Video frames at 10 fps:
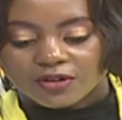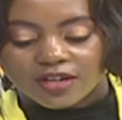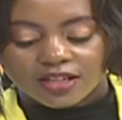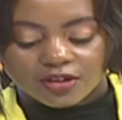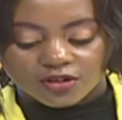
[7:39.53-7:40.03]
or
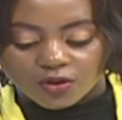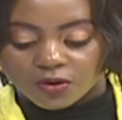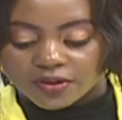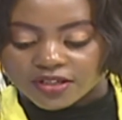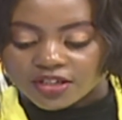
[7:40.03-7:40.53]
rather not
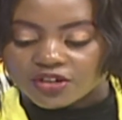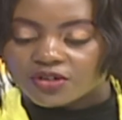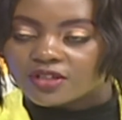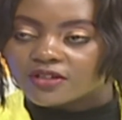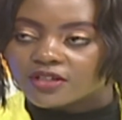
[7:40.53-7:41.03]
always an
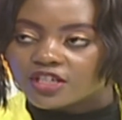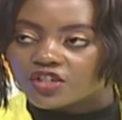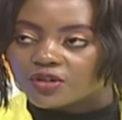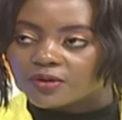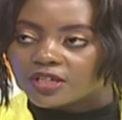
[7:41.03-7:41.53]
issue, there's an
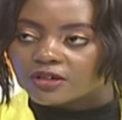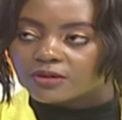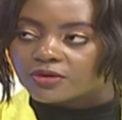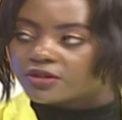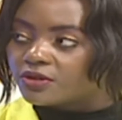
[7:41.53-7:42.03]
issue when it
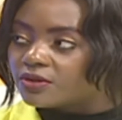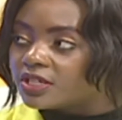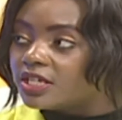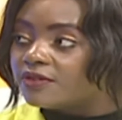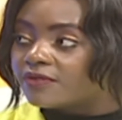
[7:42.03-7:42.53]
comes to
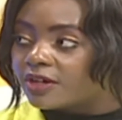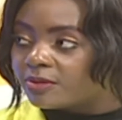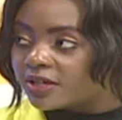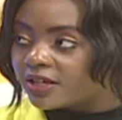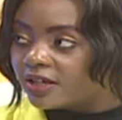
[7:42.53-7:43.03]
tea
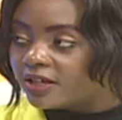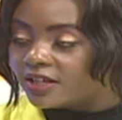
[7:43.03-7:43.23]
farming.